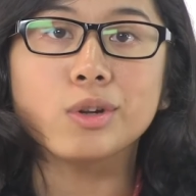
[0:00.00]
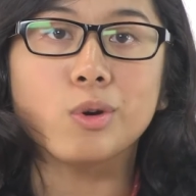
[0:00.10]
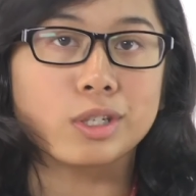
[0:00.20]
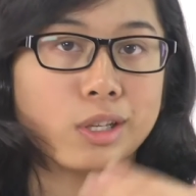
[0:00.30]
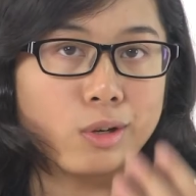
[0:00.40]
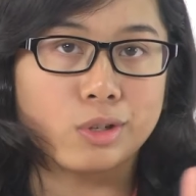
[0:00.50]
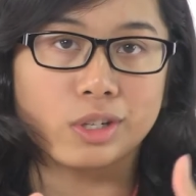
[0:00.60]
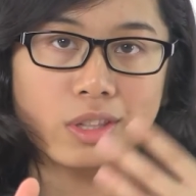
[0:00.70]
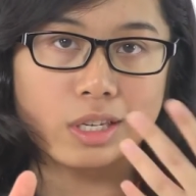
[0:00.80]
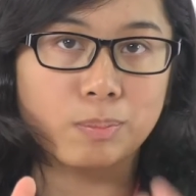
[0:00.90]
or
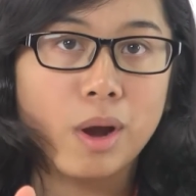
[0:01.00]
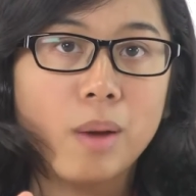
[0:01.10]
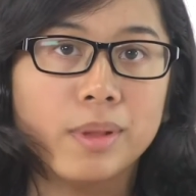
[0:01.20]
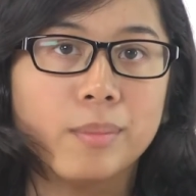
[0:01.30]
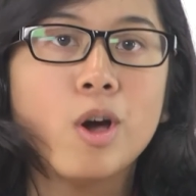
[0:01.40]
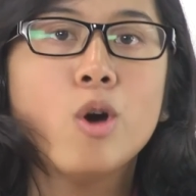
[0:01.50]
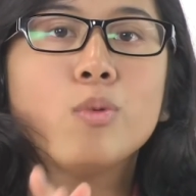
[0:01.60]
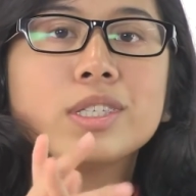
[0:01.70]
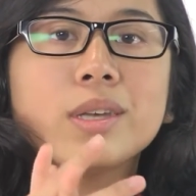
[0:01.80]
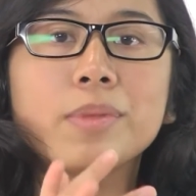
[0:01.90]
solution to this problem
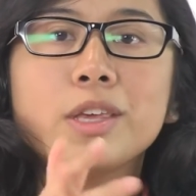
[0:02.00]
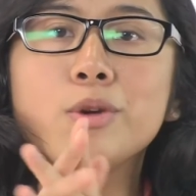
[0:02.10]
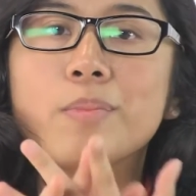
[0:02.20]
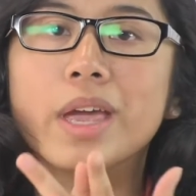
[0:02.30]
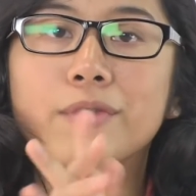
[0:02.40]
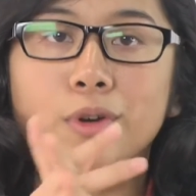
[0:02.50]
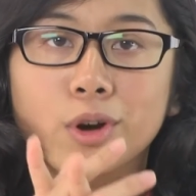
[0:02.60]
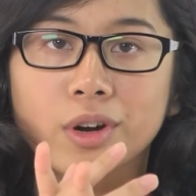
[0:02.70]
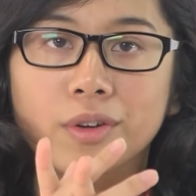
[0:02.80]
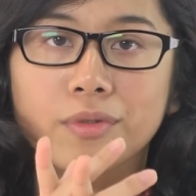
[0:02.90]
was something you may have
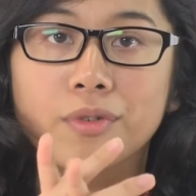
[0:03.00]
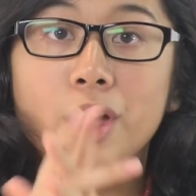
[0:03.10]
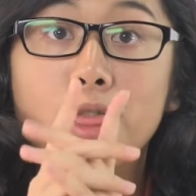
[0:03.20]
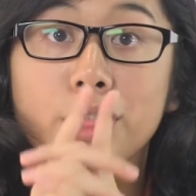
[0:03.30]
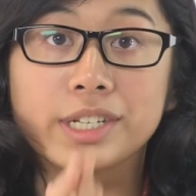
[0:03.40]
heard of: the